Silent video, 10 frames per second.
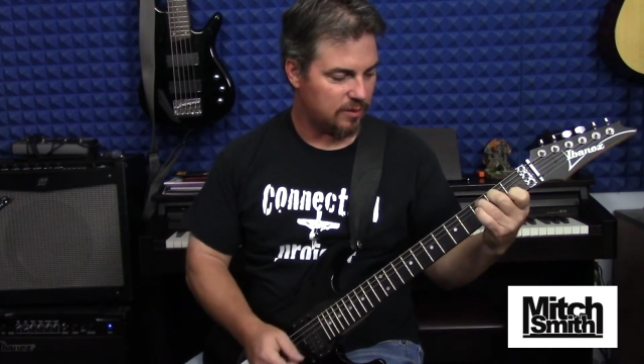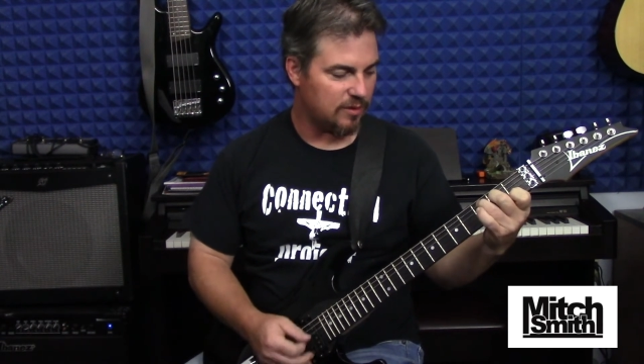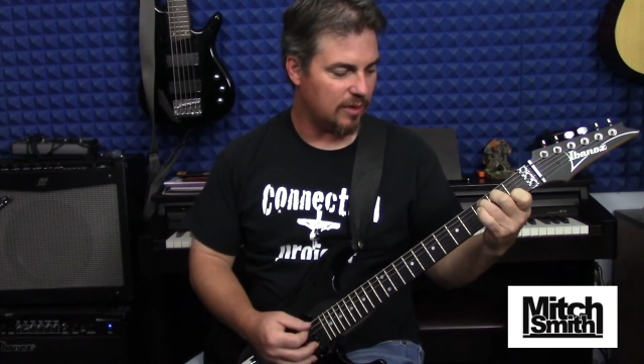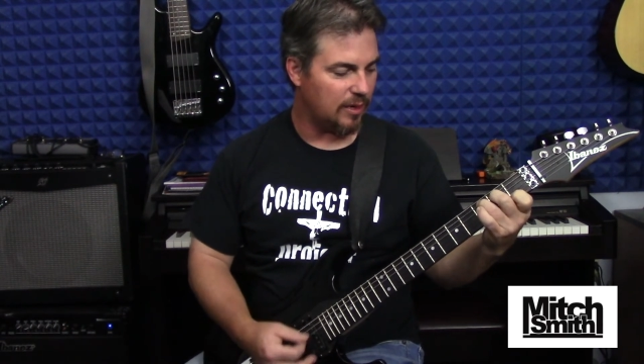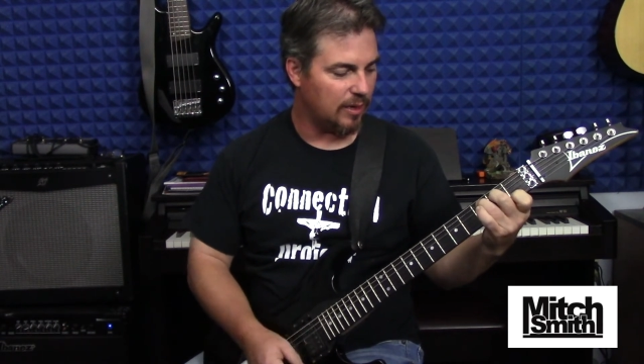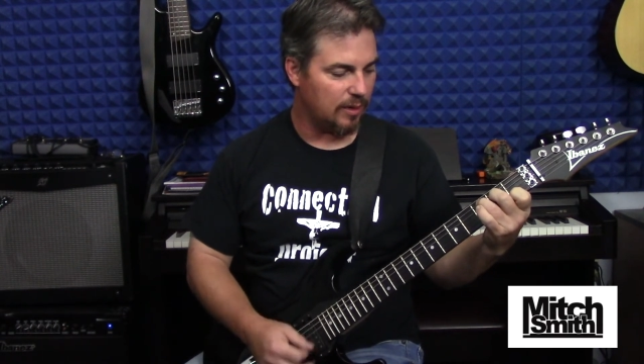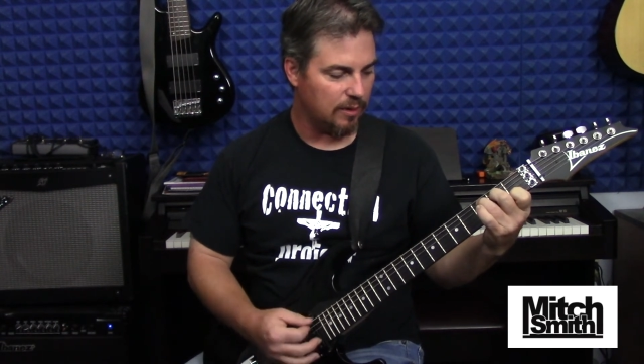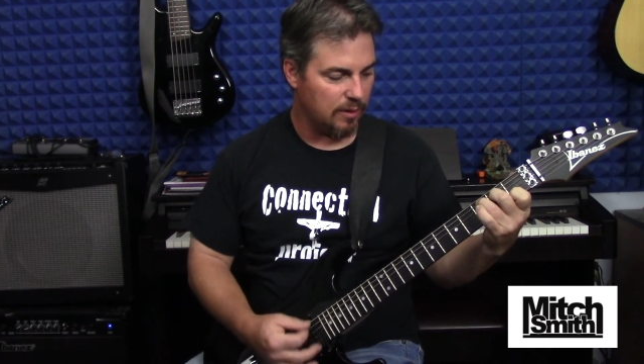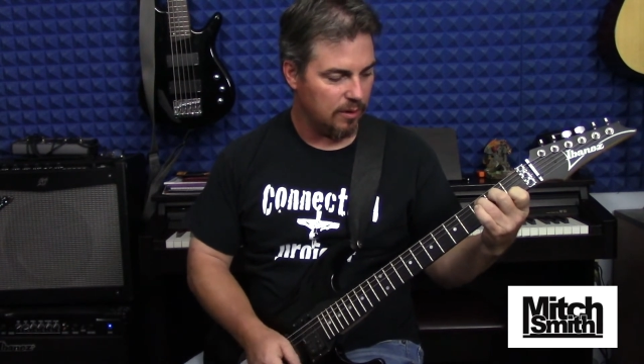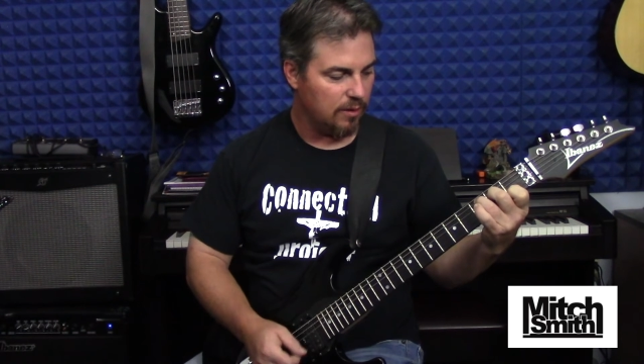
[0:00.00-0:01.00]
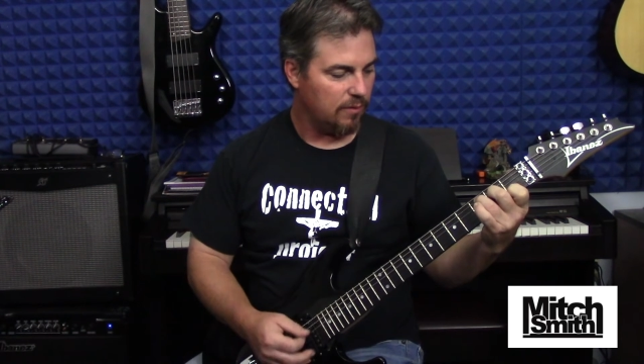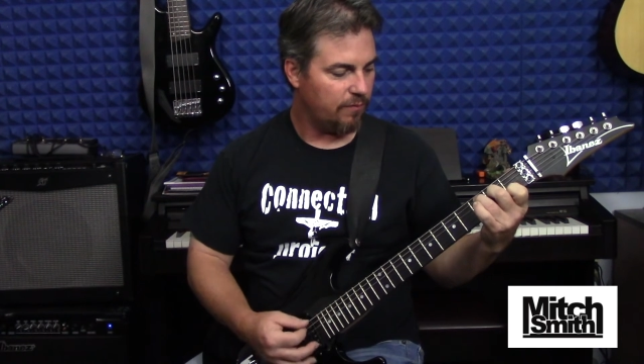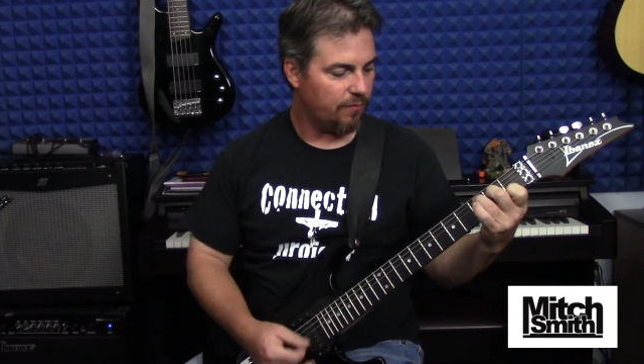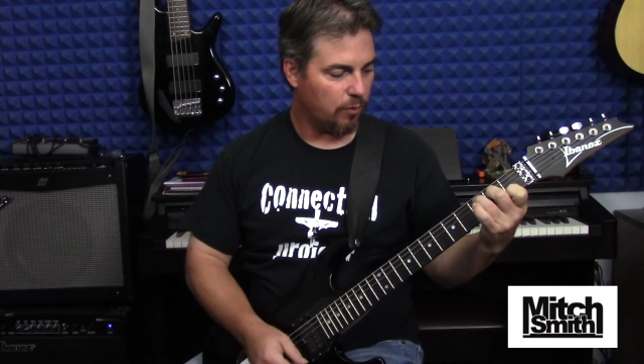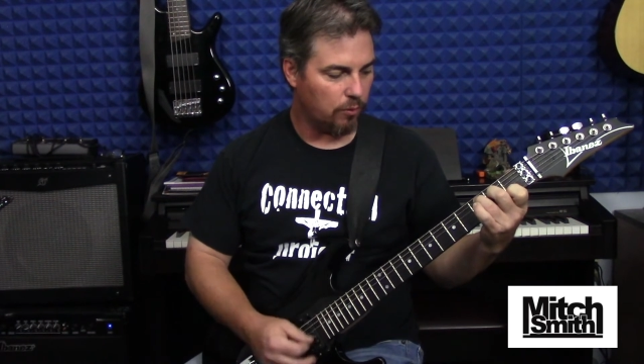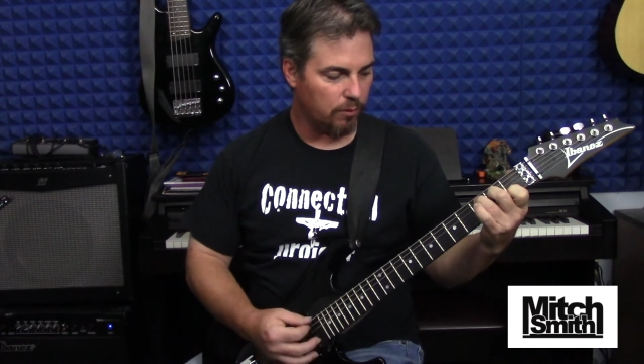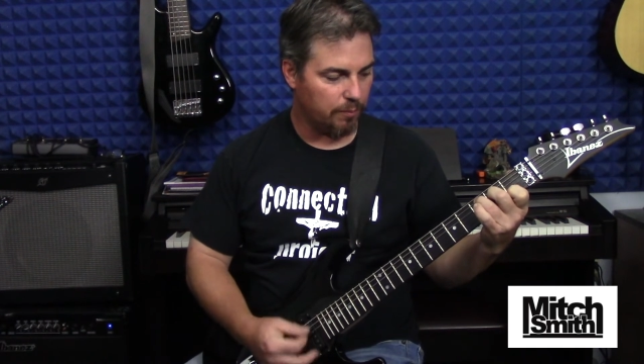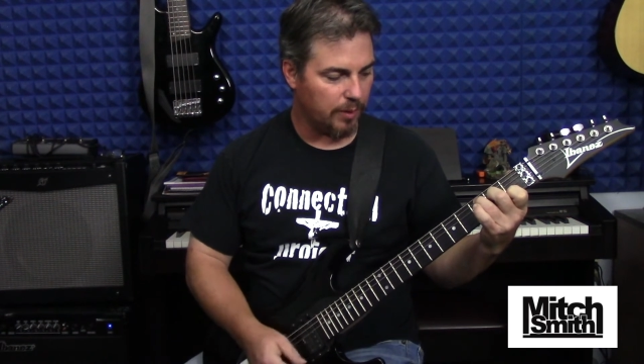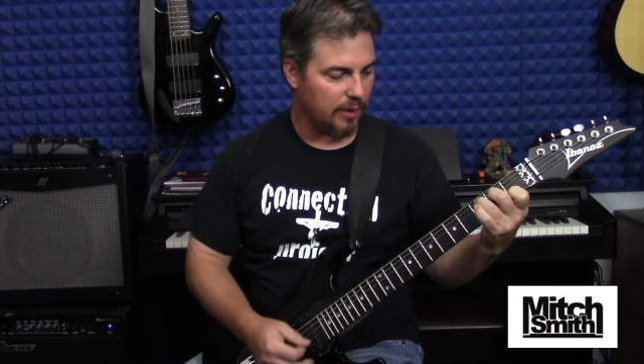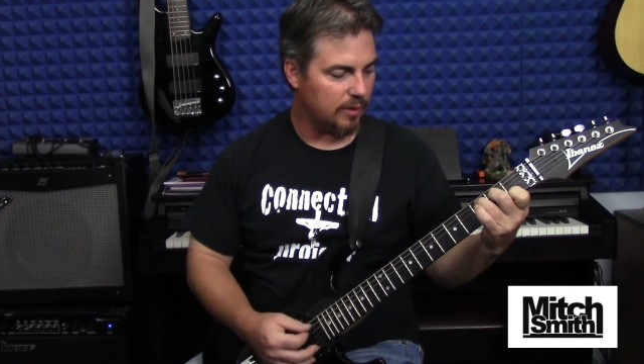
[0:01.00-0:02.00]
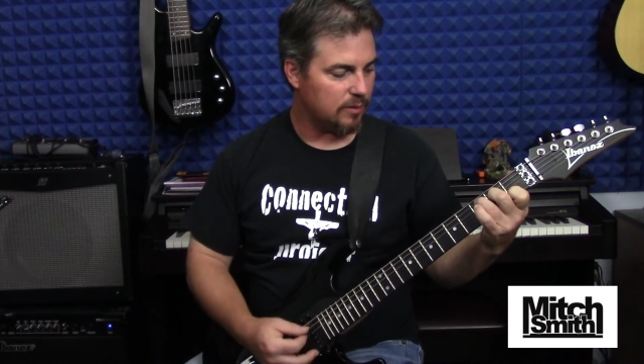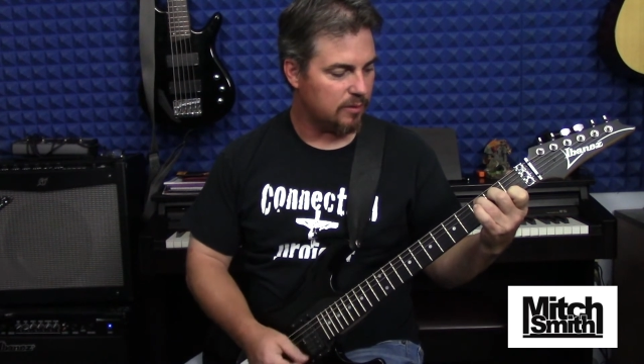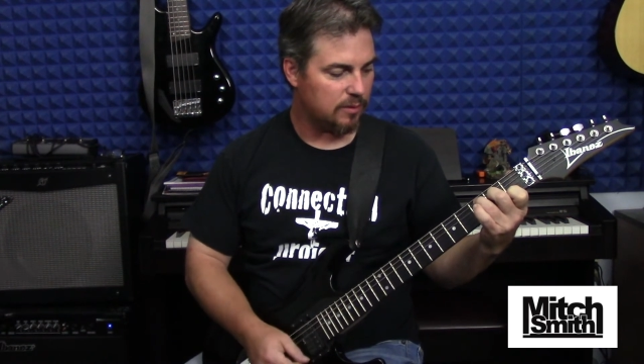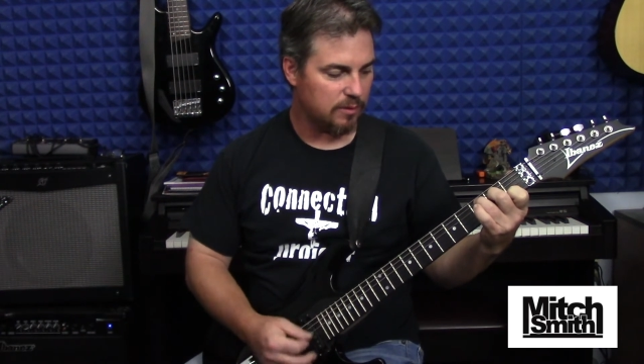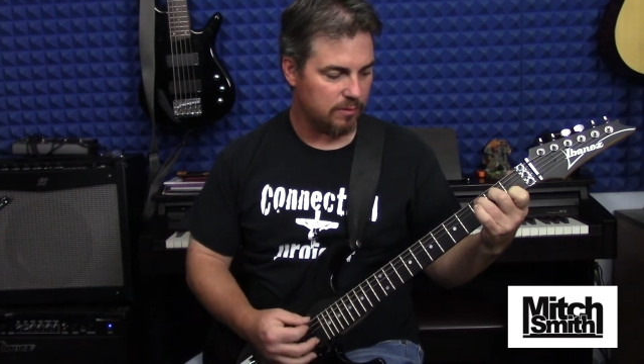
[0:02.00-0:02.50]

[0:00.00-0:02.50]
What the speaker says: C, 4 beats,